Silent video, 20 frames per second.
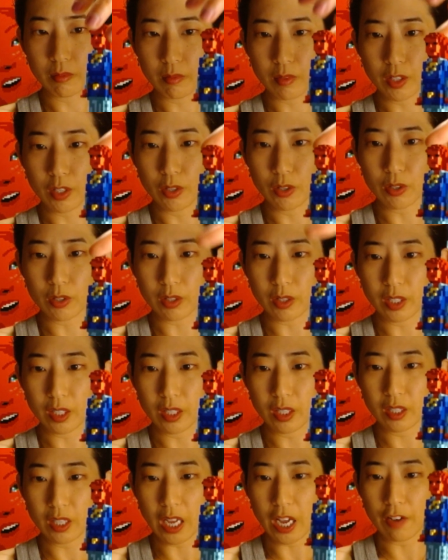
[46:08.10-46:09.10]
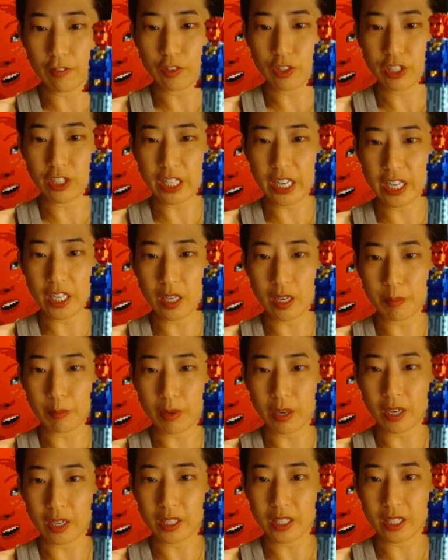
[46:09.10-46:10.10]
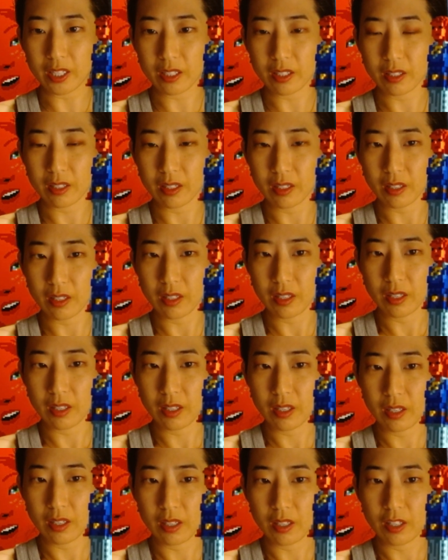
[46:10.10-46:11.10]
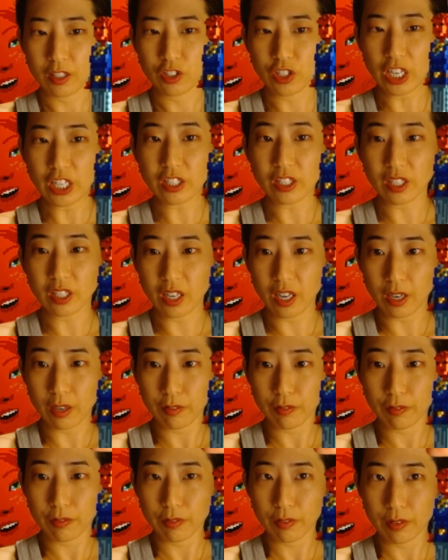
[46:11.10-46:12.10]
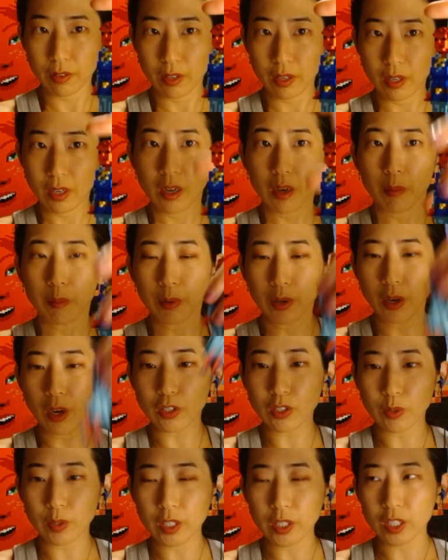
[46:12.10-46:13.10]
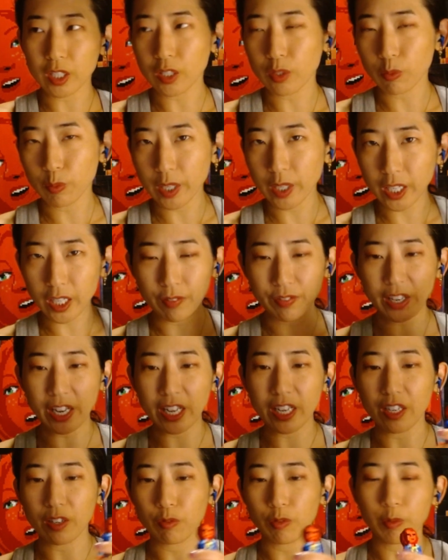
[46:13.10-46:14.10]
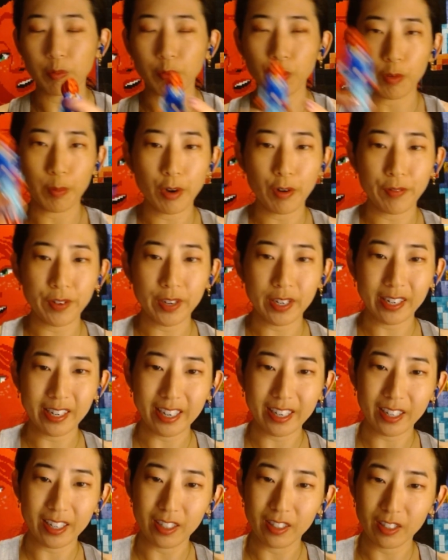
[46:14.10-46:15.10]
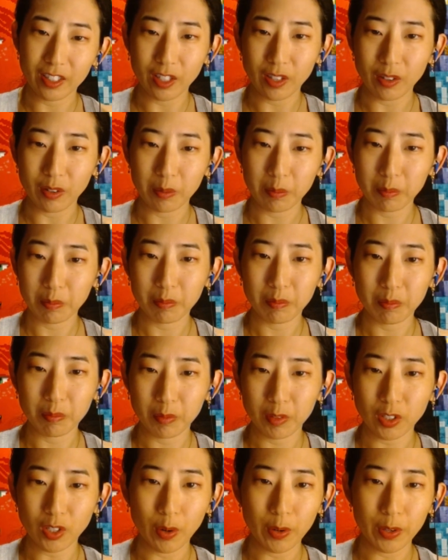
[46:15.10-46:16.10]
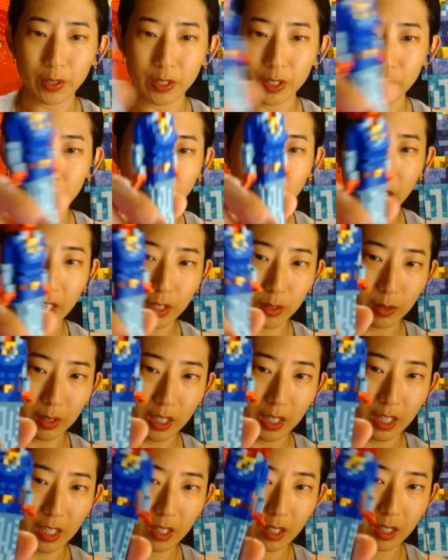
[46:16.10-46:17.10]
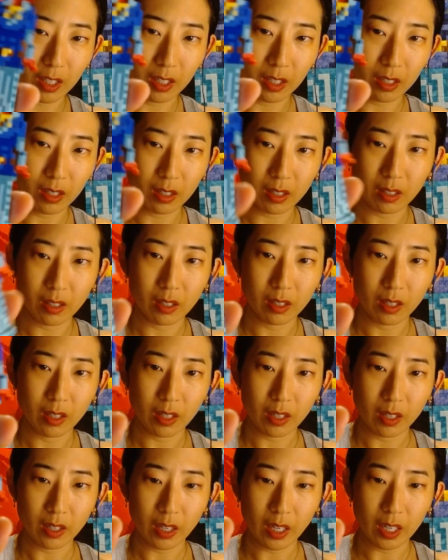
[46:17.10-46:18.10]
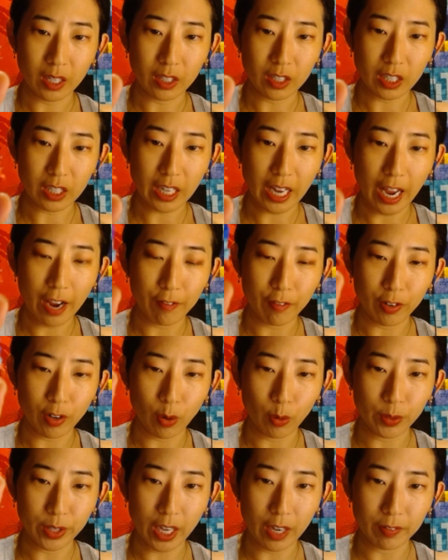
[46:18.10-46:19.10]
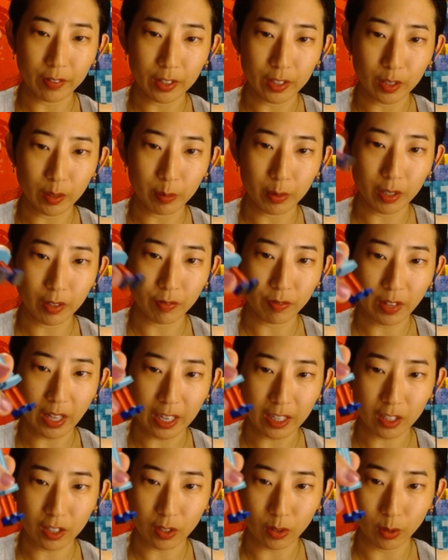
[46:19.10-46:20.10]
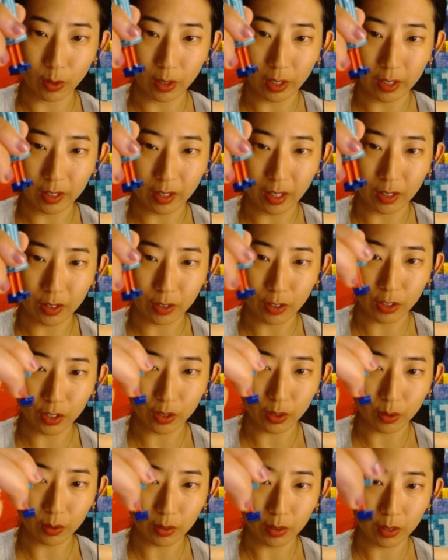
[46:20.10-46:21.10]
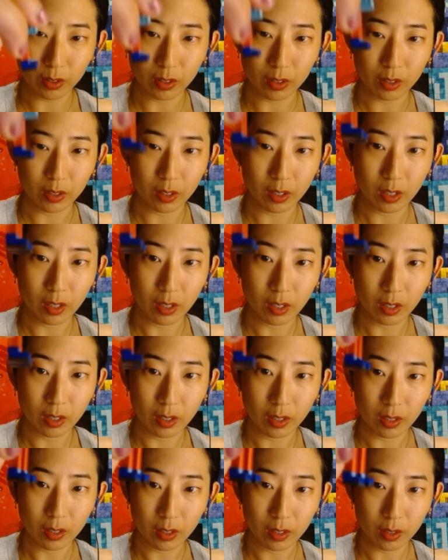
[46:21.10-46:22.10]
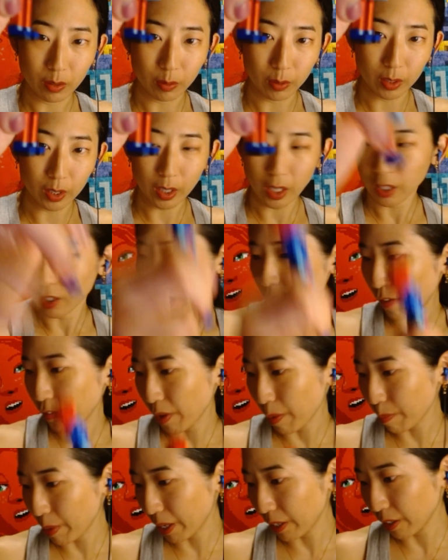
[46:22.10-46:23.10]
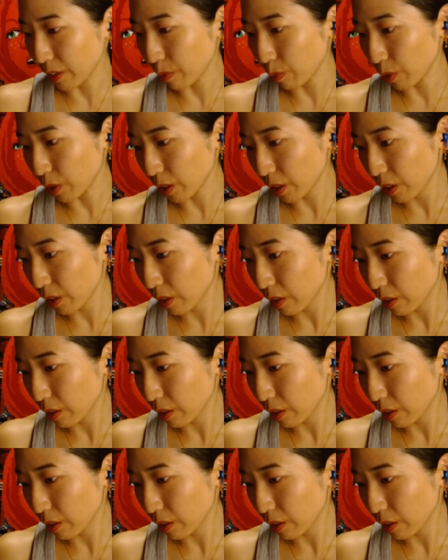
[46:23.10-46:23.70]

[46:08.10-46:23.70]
Usually to have her stand up on it. Just enough. But also it's weak enough that I can remove it and I can, you know, show her to you guys really easily. And just have her only have a little bit of that sole on her shoes to really have that magnet work.